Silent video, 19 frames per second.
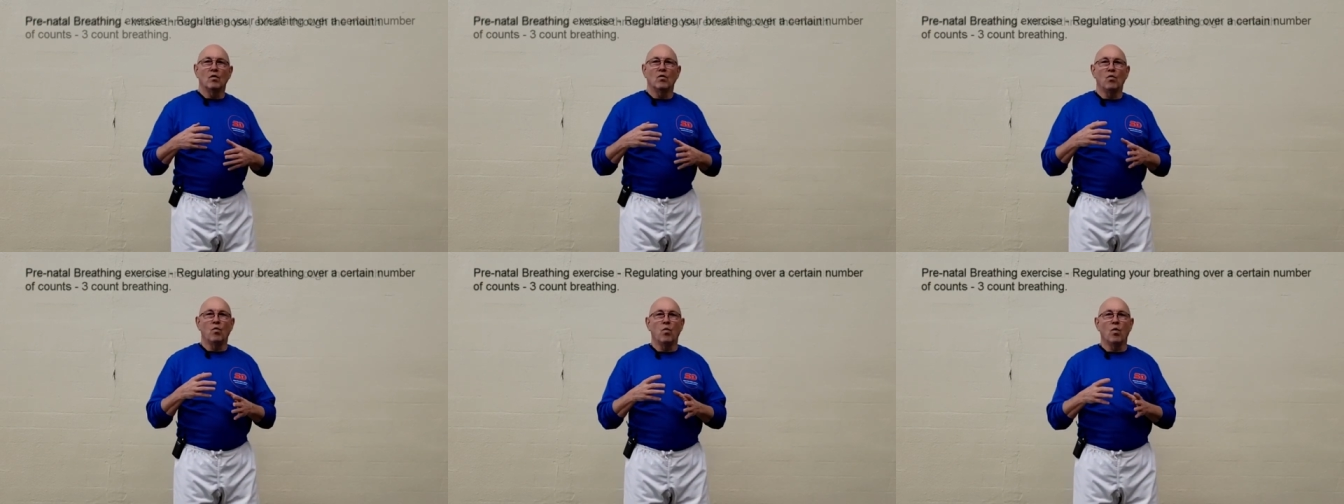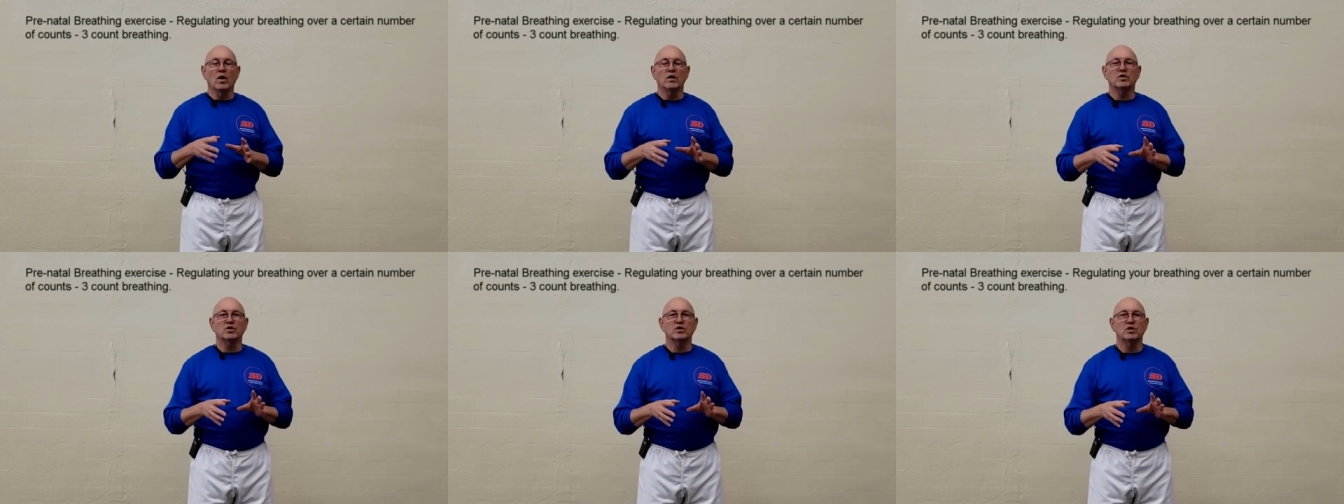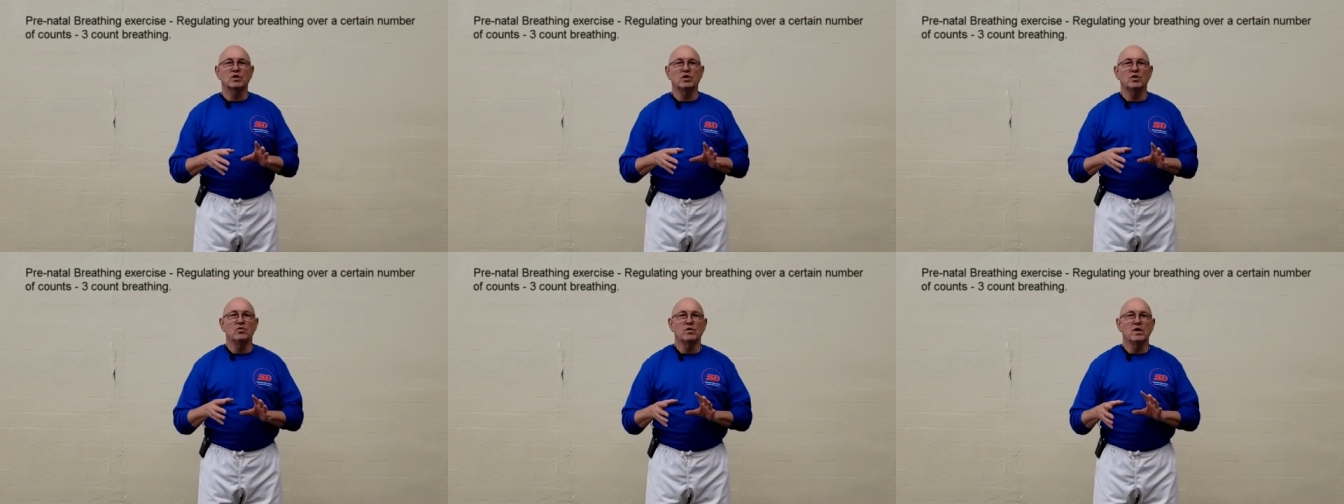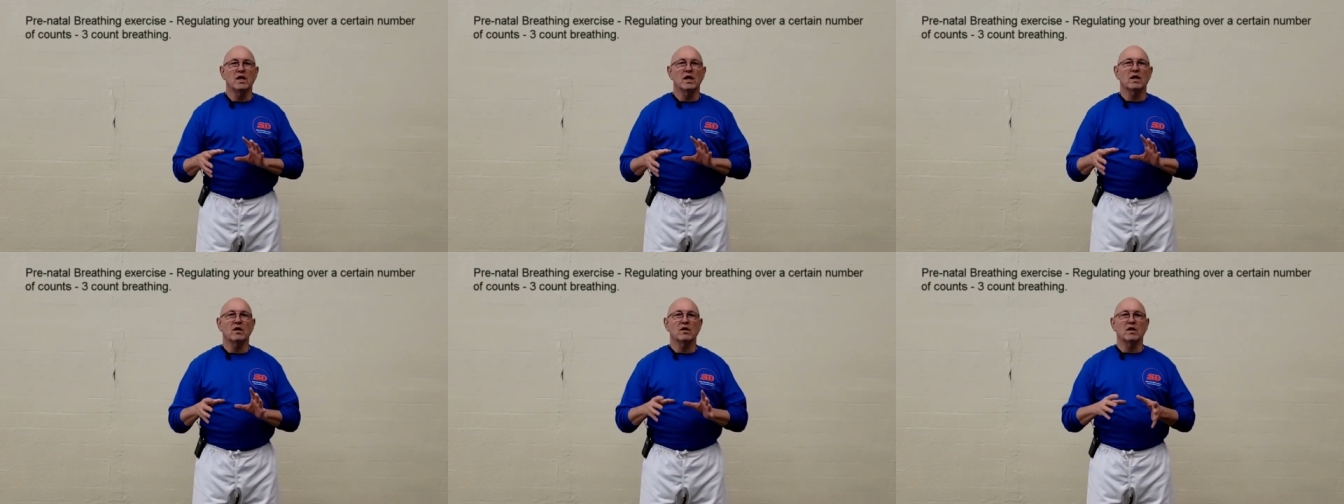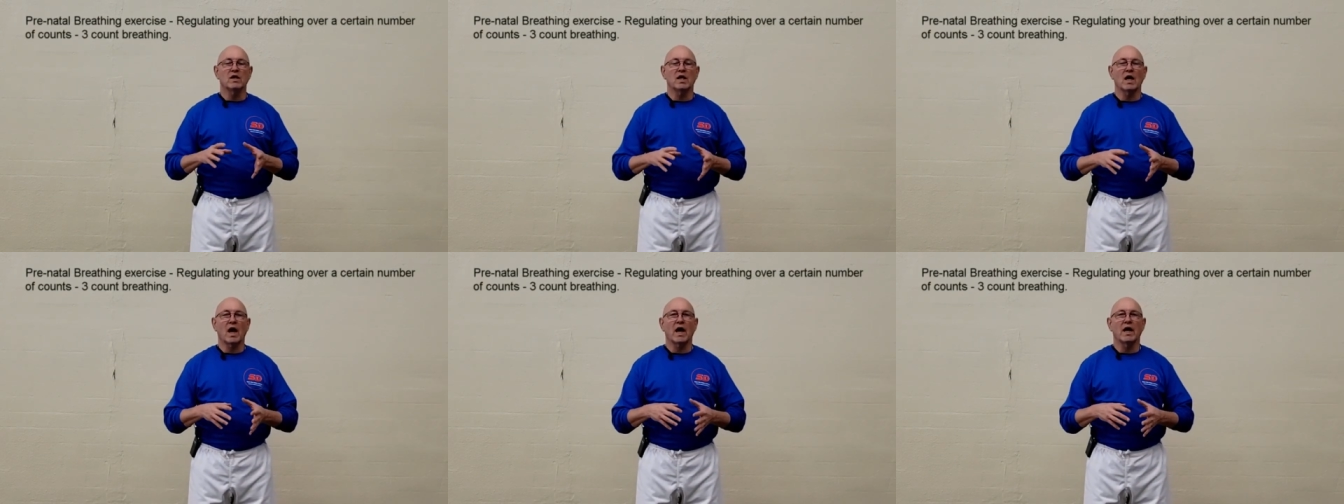once you get
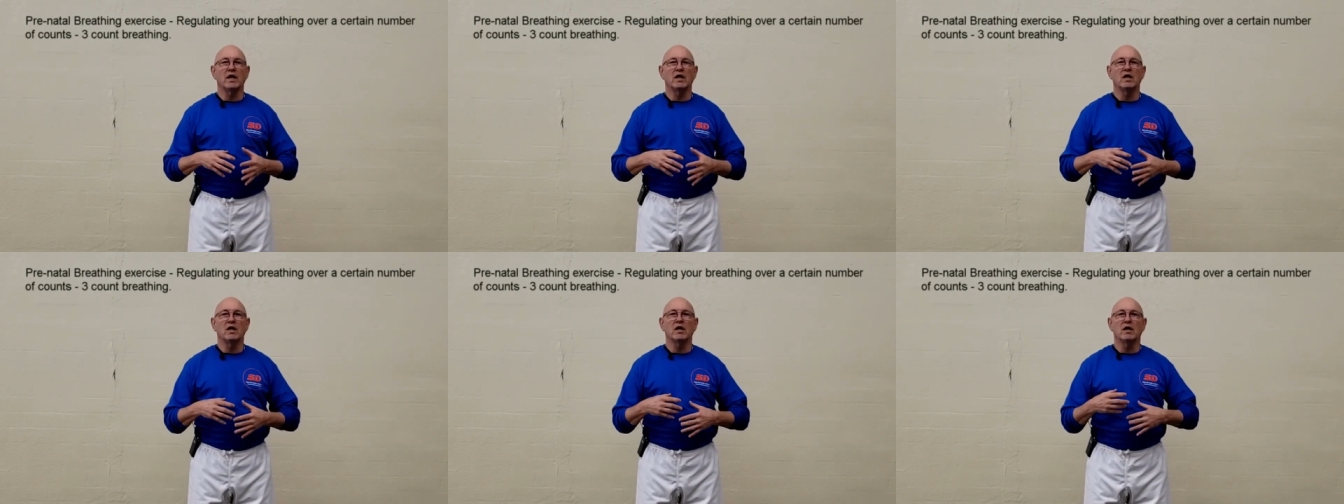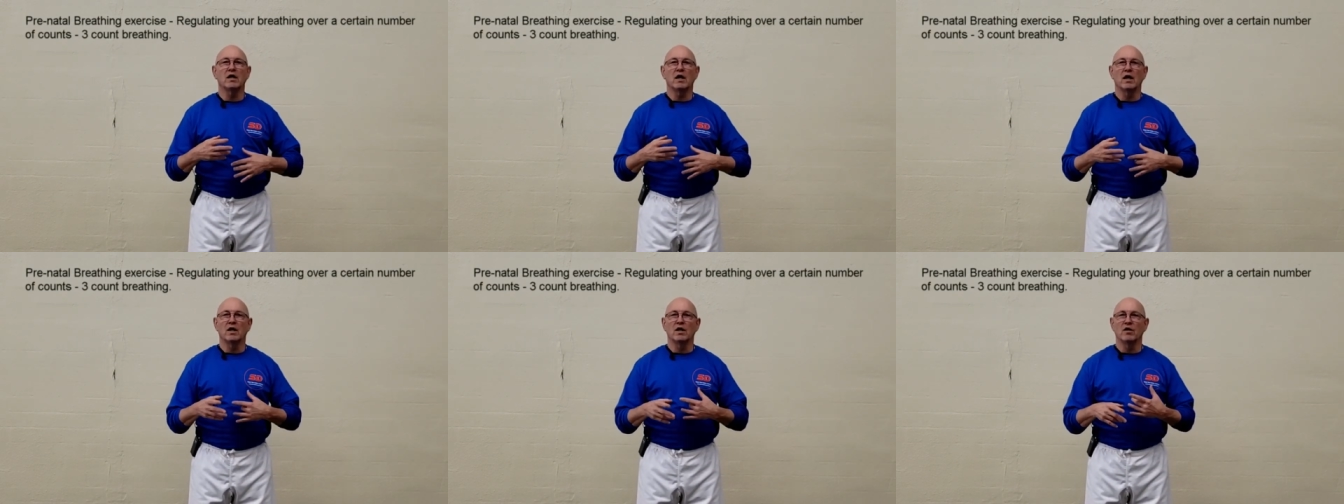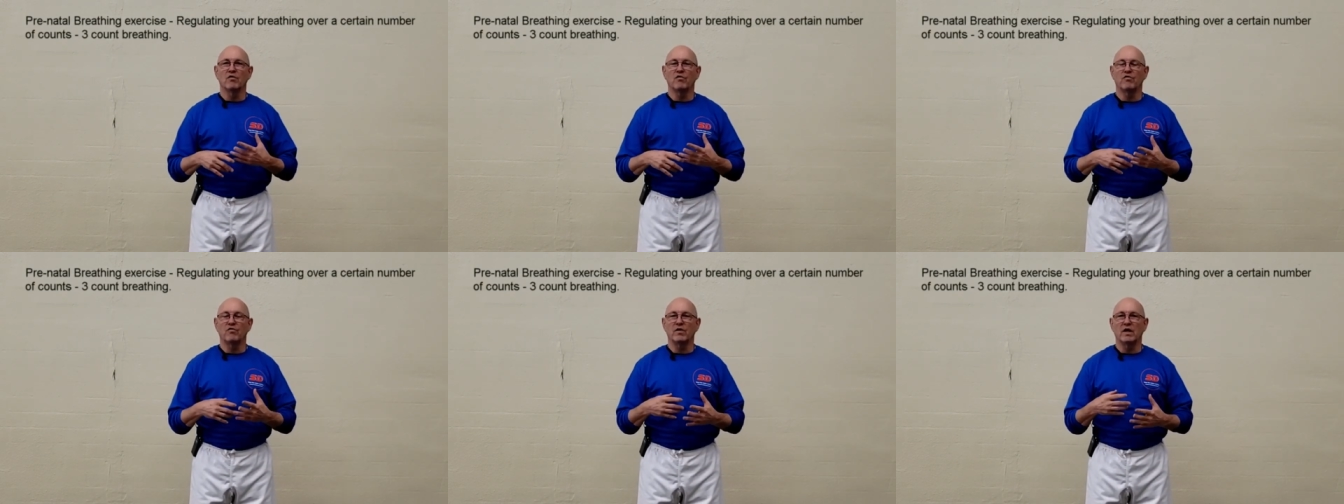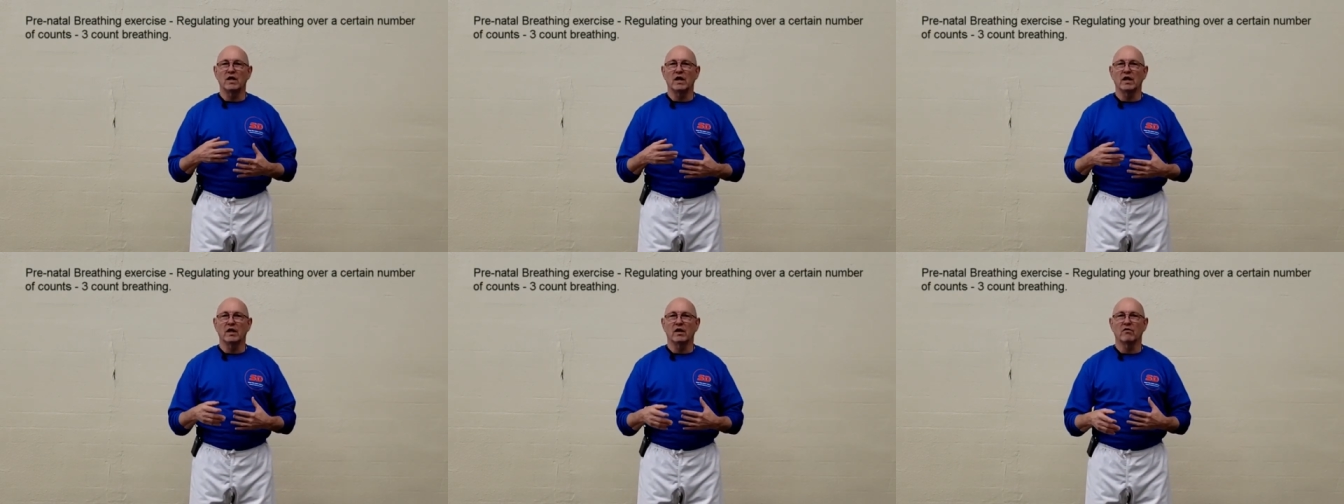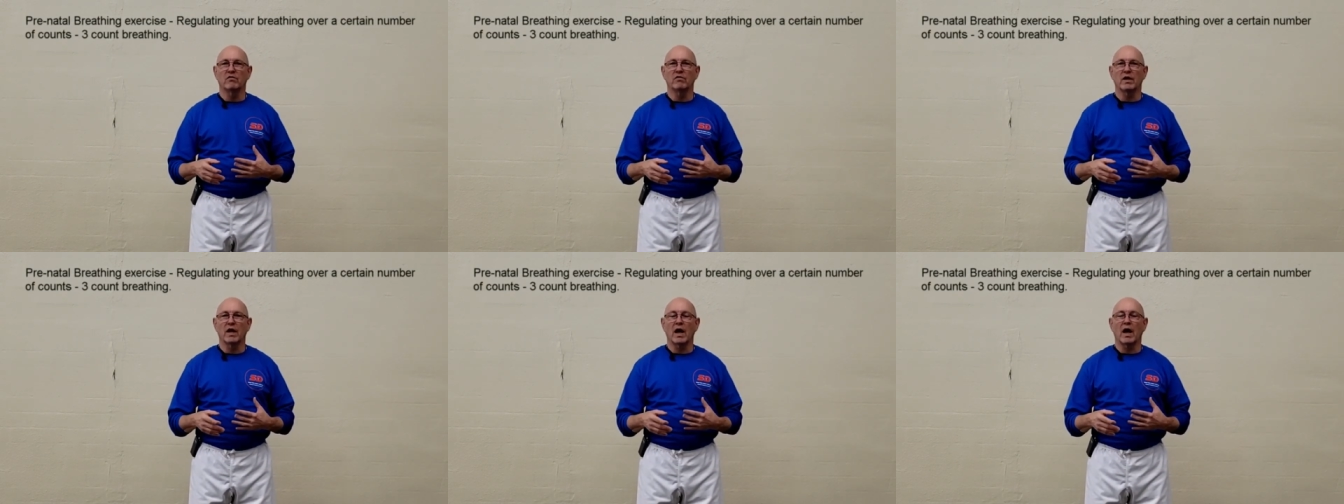the idea and the feeling
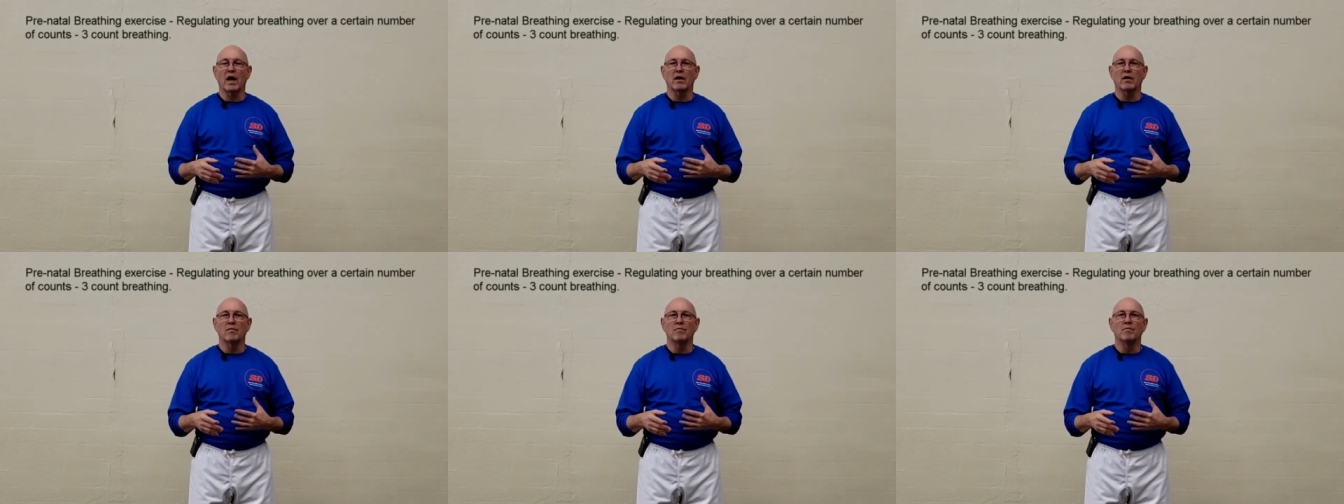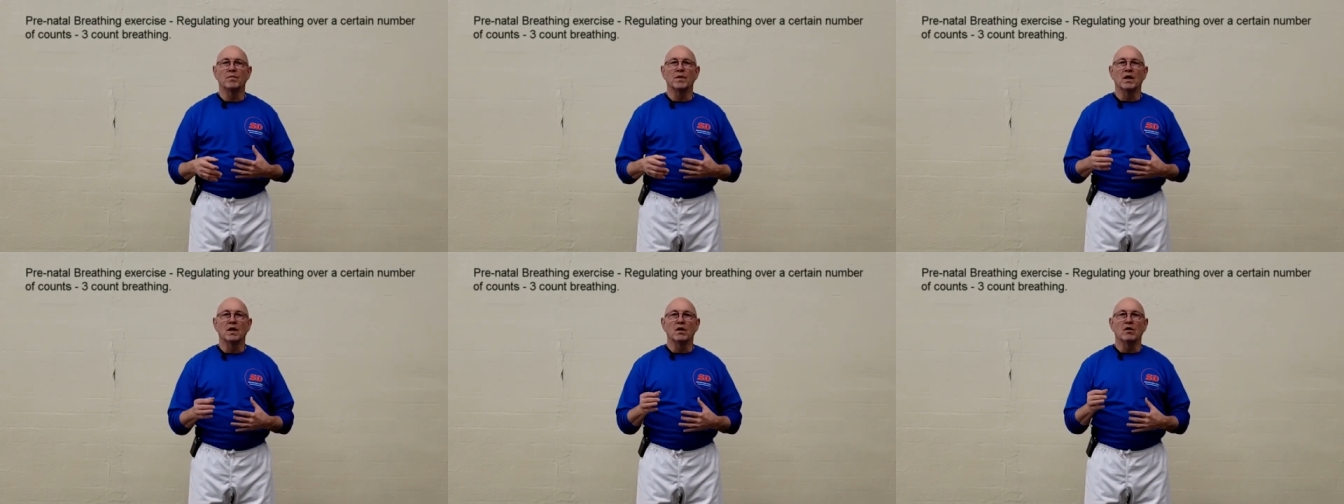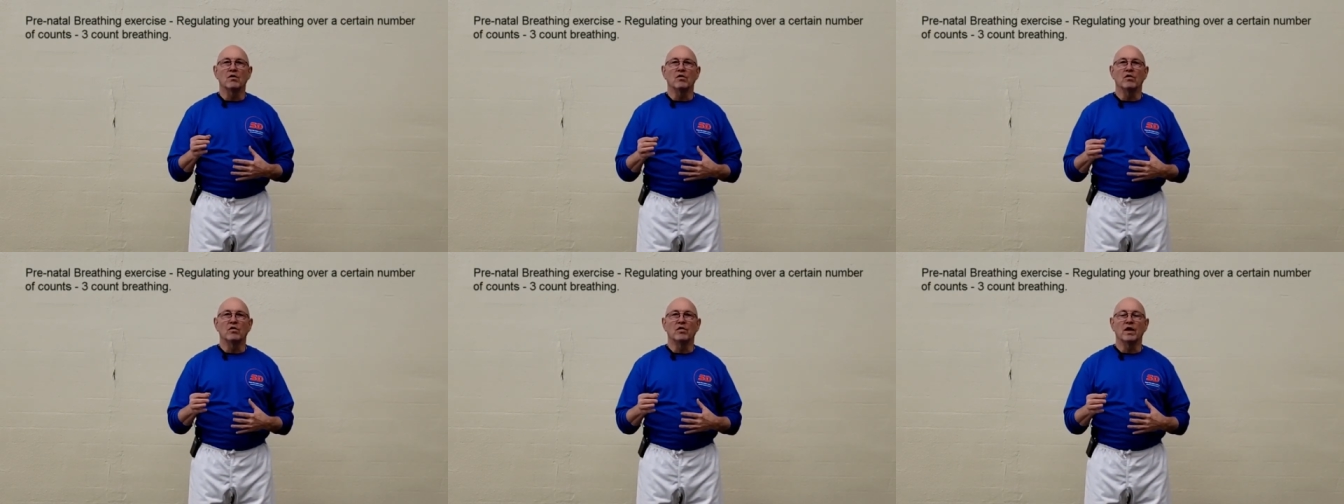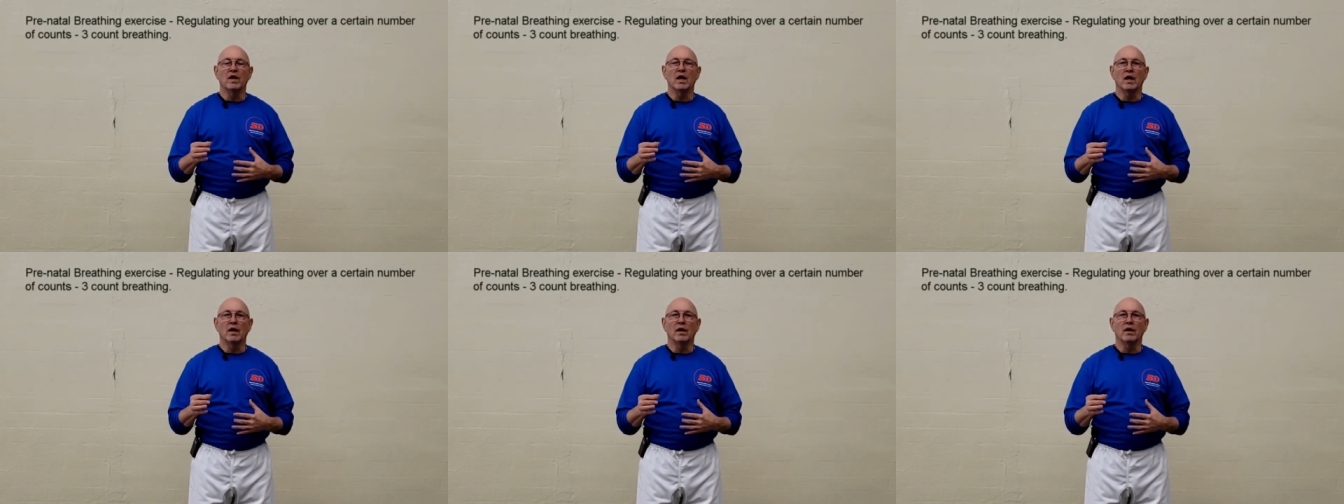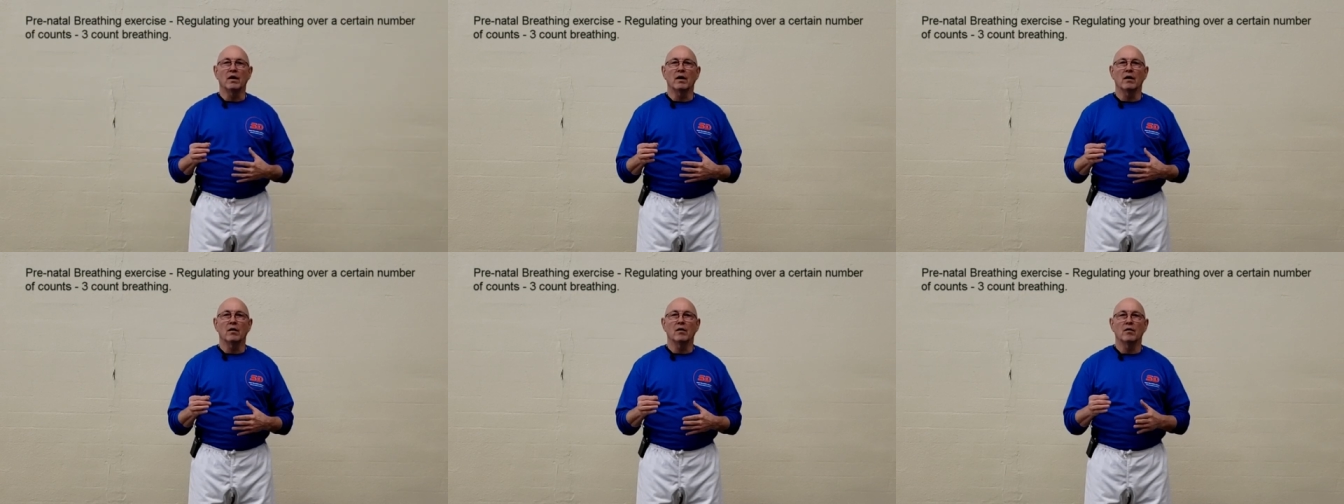of that, then